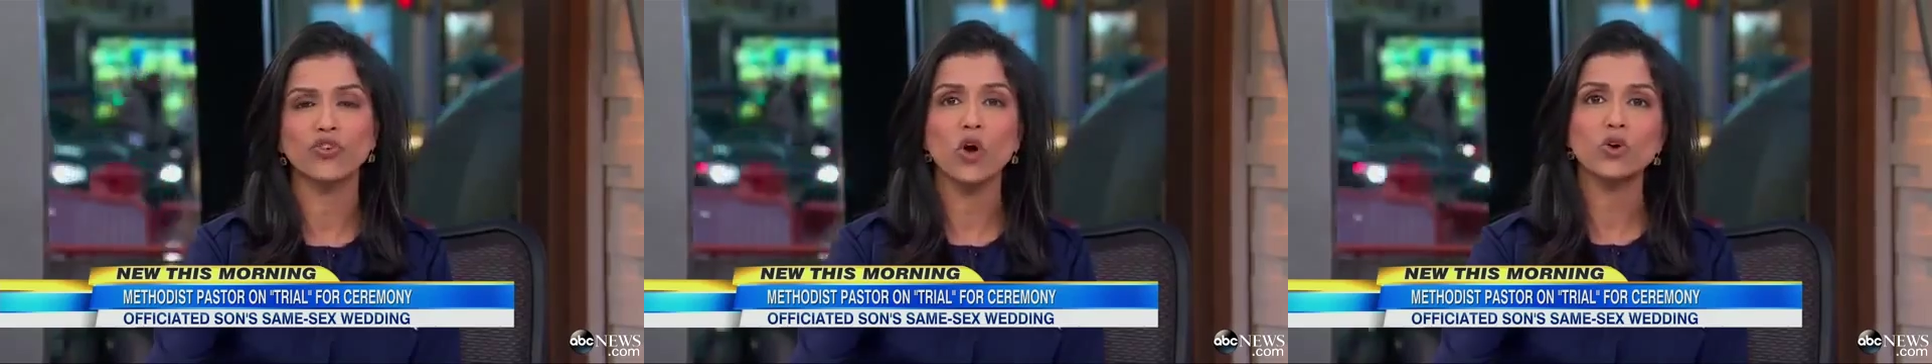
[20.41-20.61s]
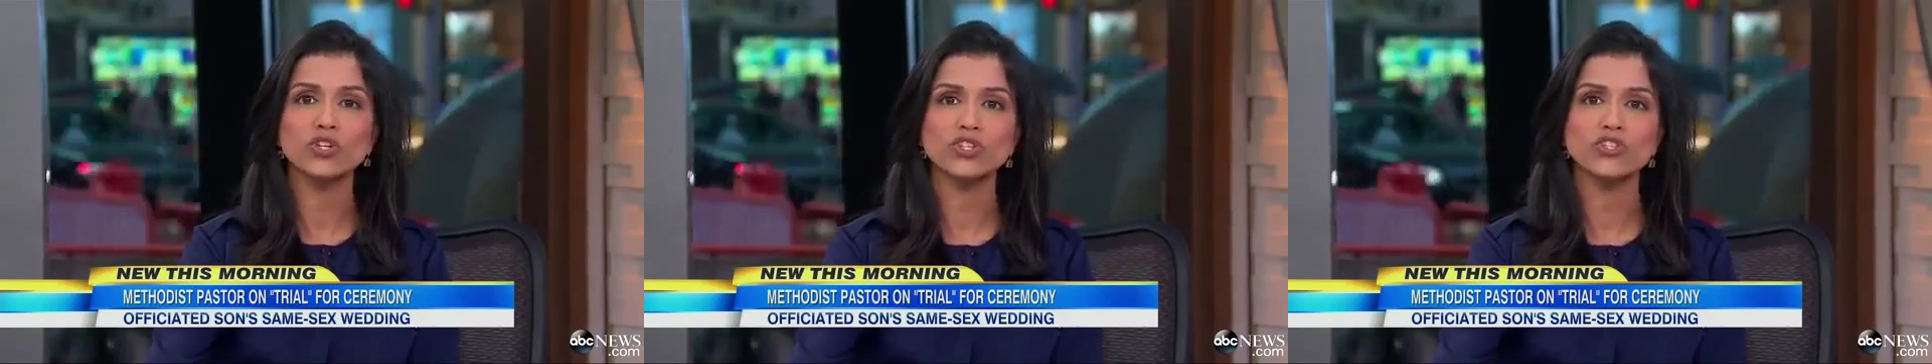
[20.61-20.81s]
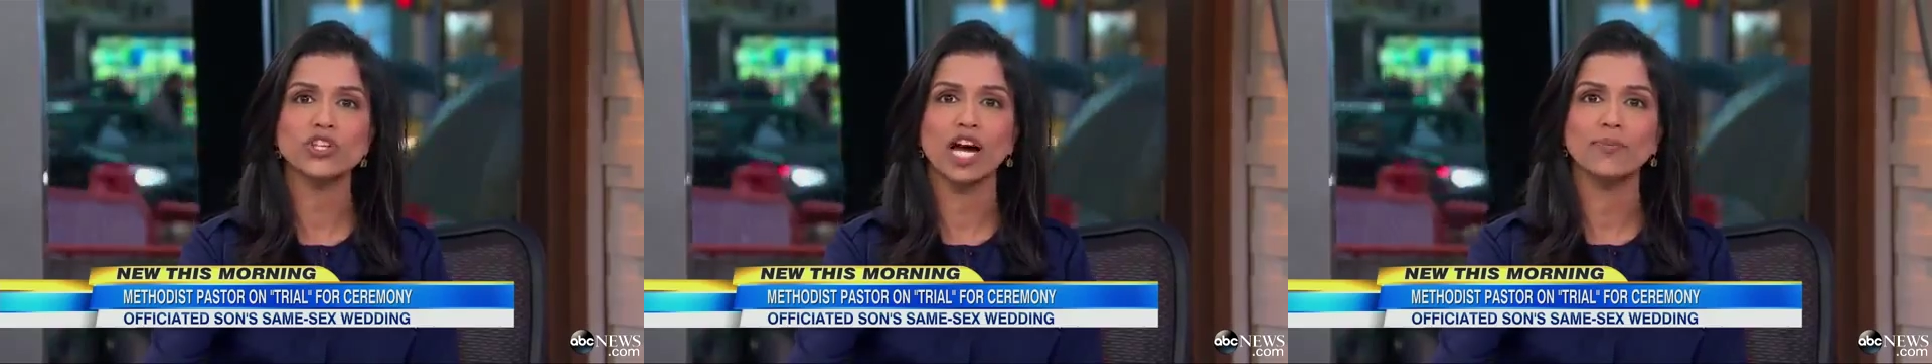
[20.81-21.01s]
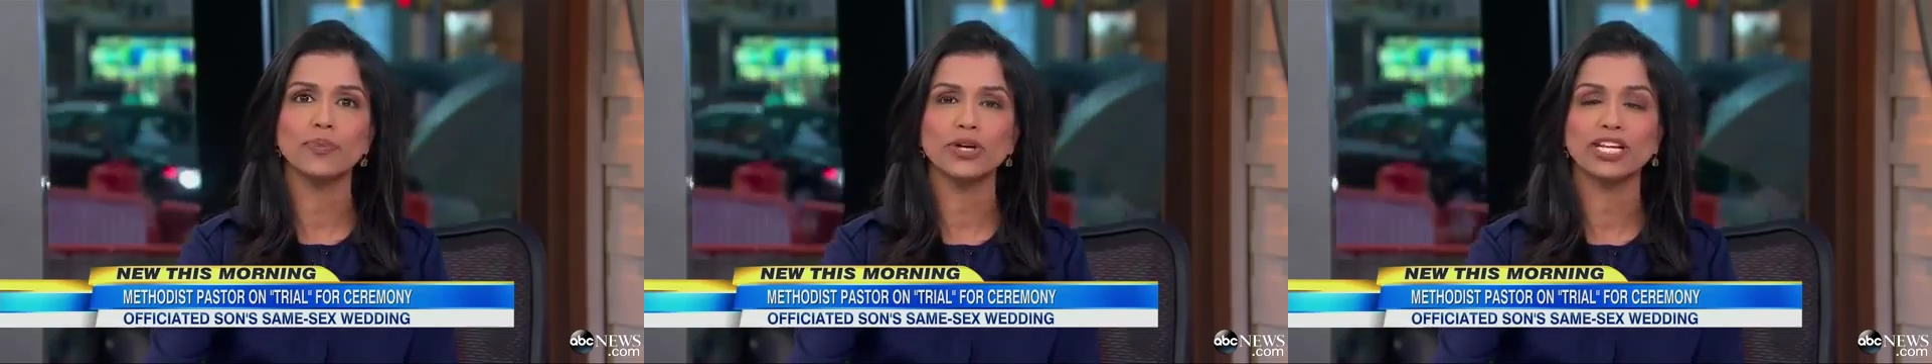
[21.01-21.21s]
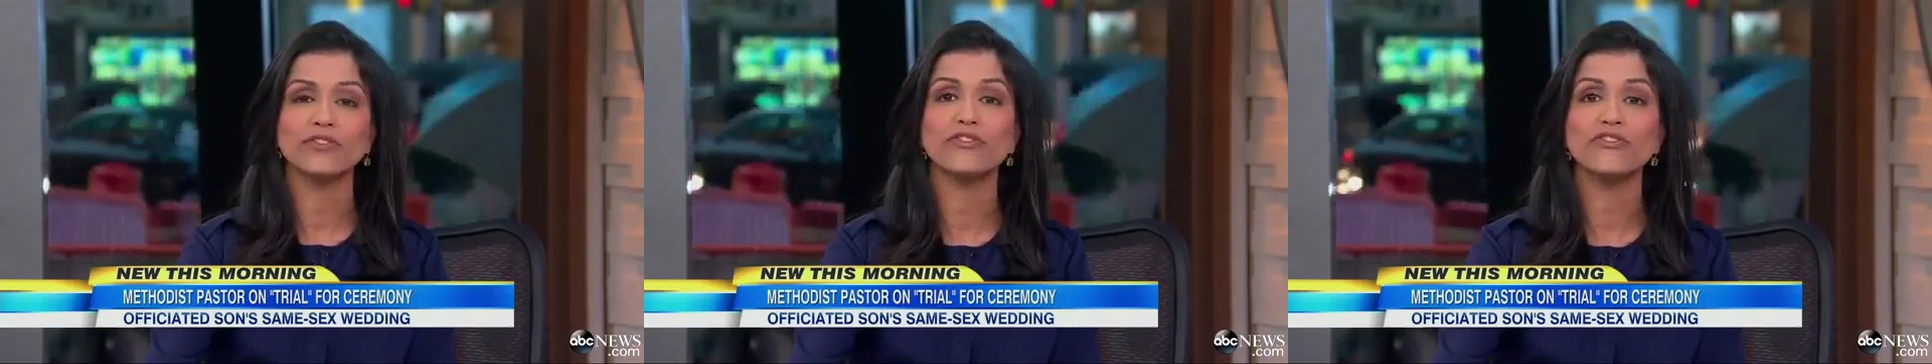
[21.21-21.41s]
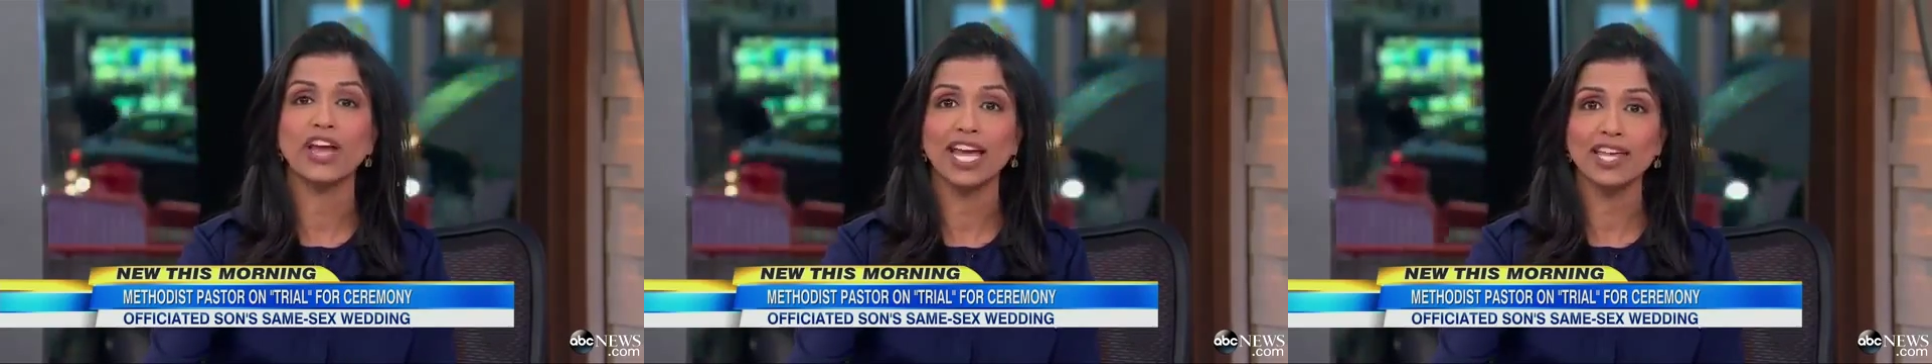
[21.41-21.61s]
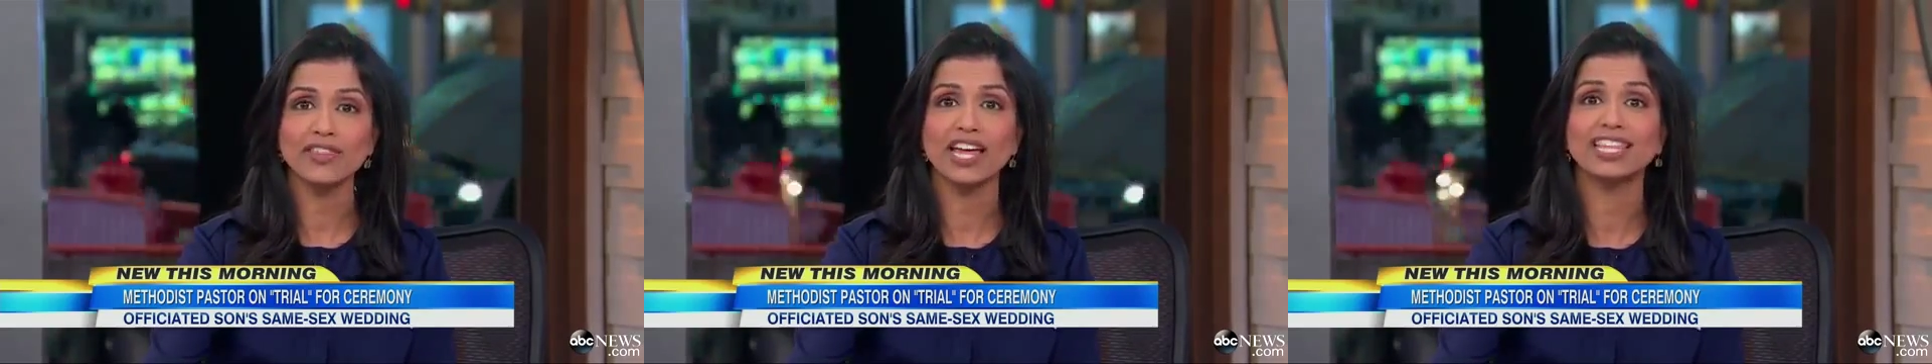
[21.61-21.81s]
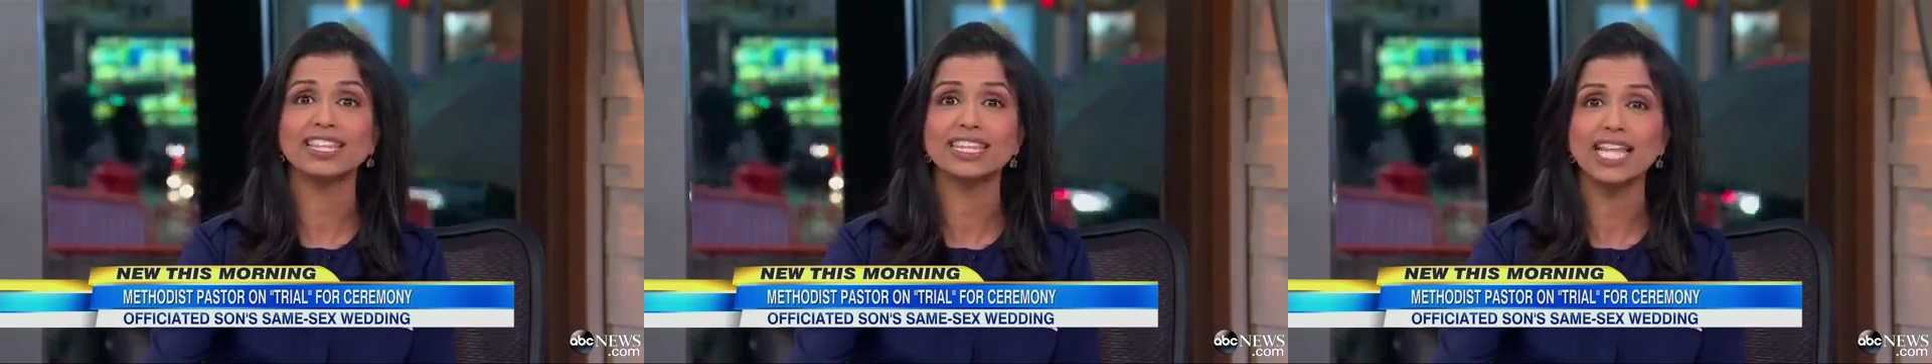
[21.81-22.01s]
focuses on putting
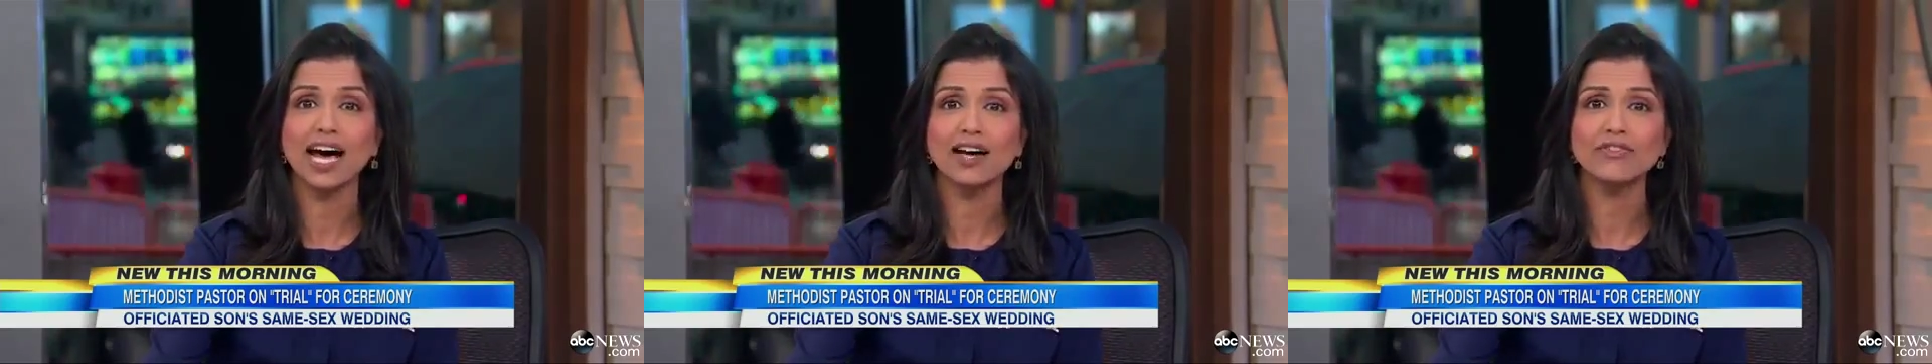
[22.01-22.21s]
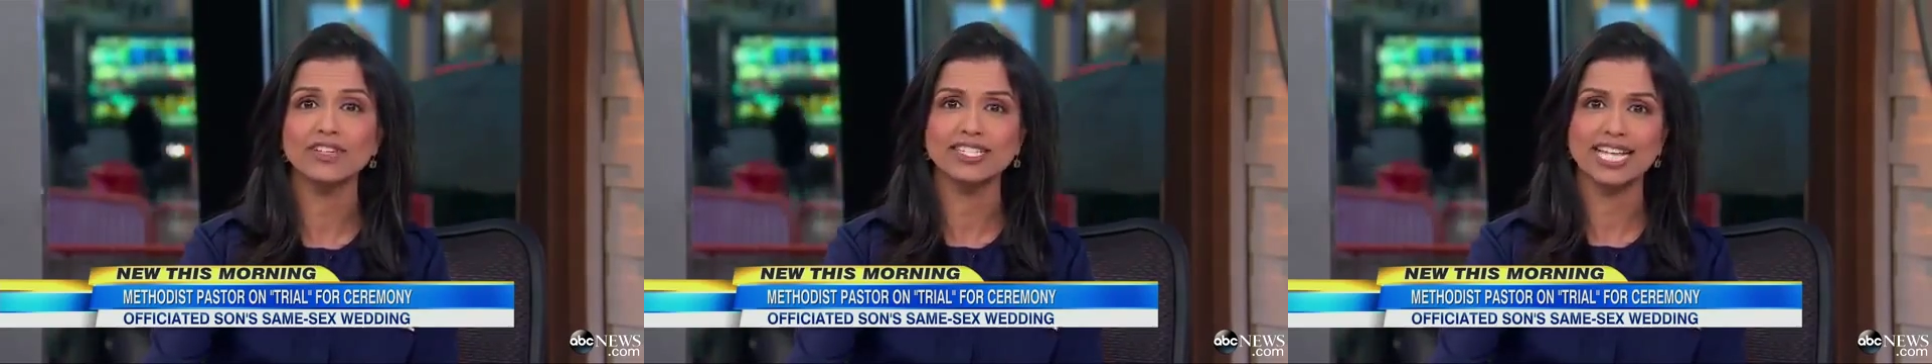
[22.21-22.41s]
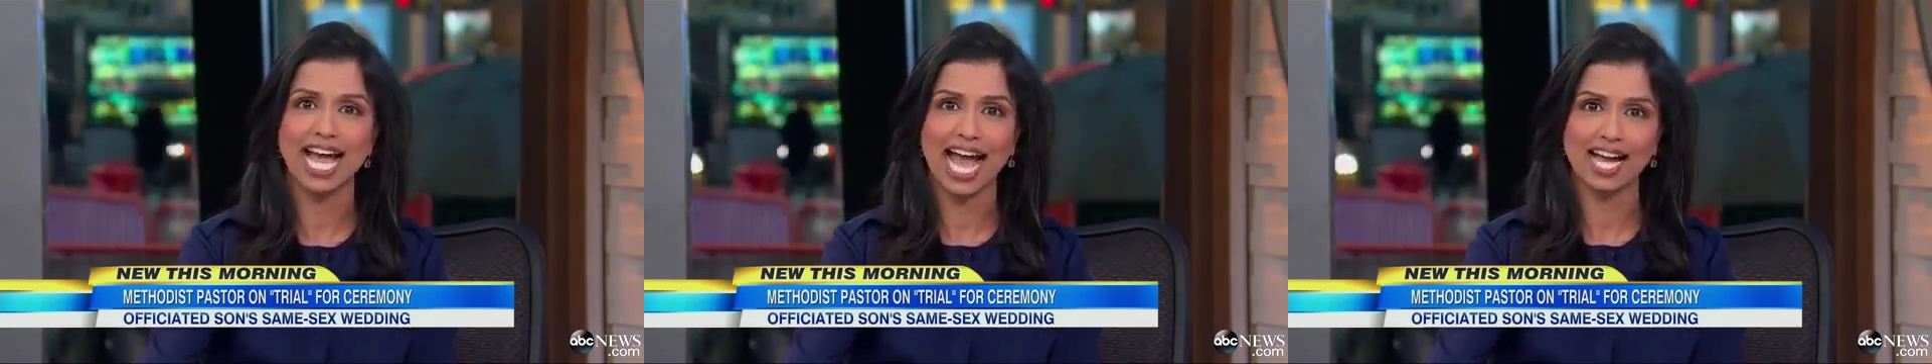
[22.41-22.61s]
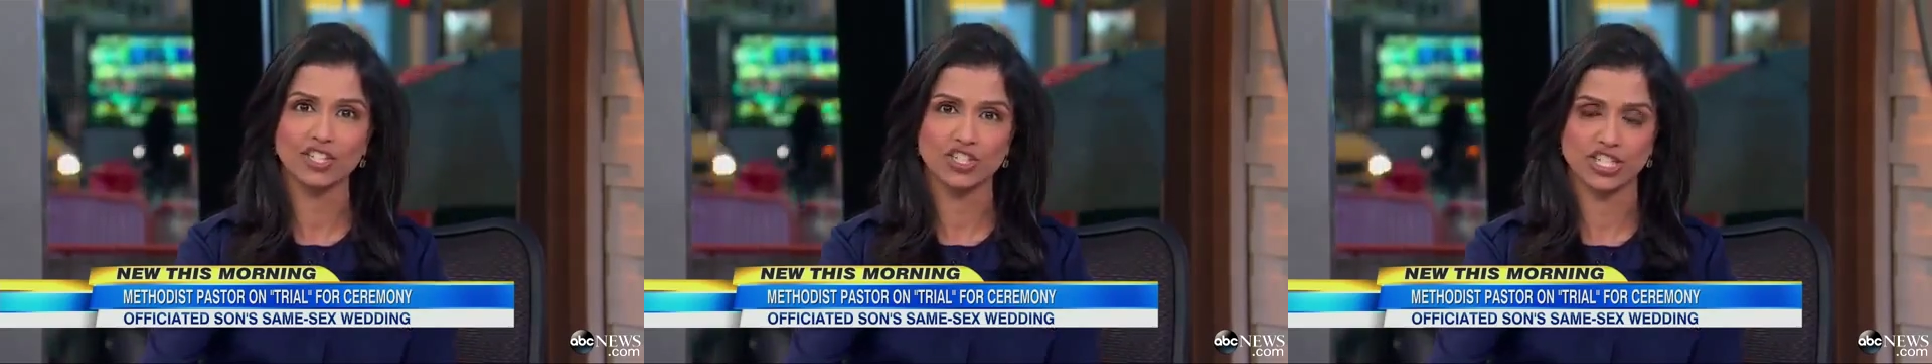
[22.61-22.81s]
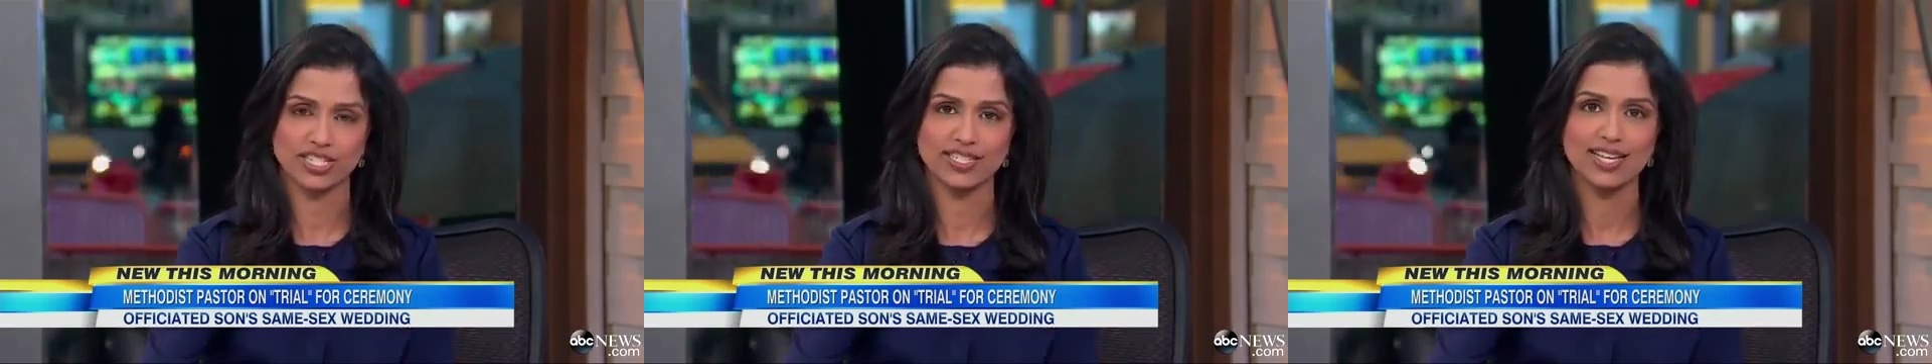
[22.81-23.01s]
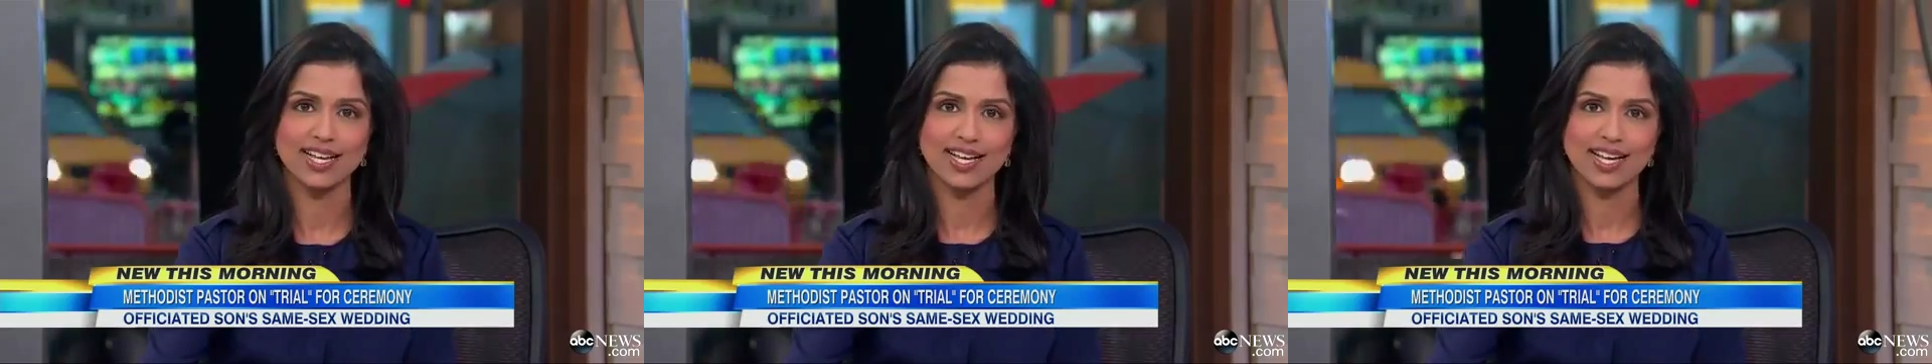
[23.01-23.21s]
faith and love into action.